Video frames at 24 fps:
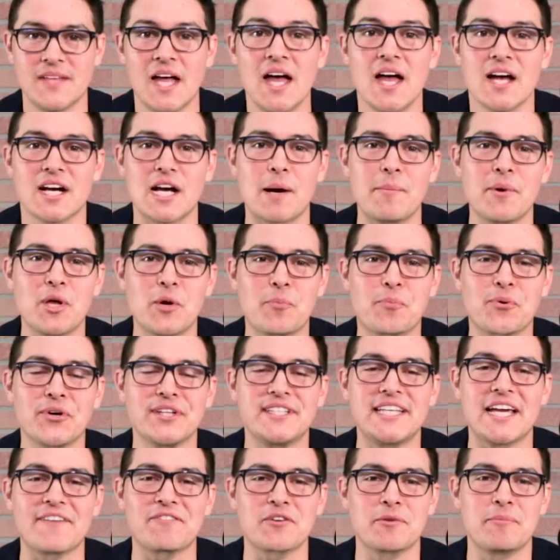Coming to you
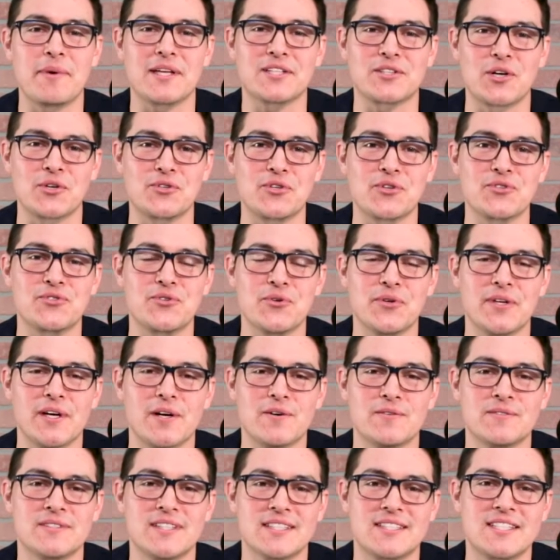pre-tape from the Best Coast Show
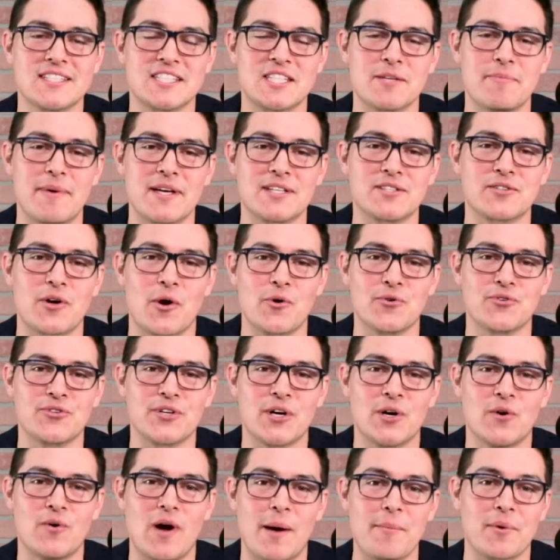studios, this is the Best Coast
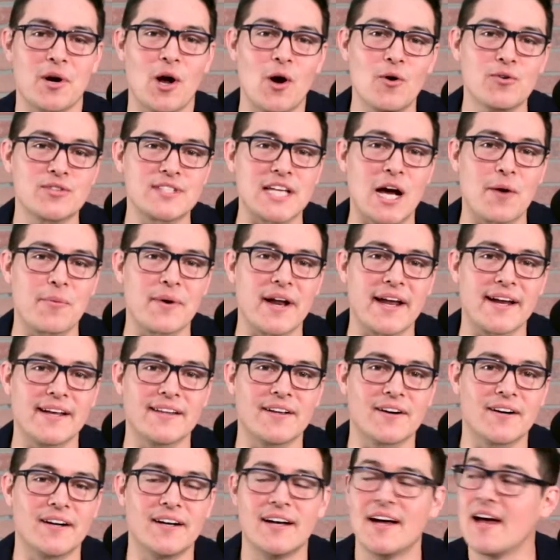Show. I'm your host, Albert Aguilera.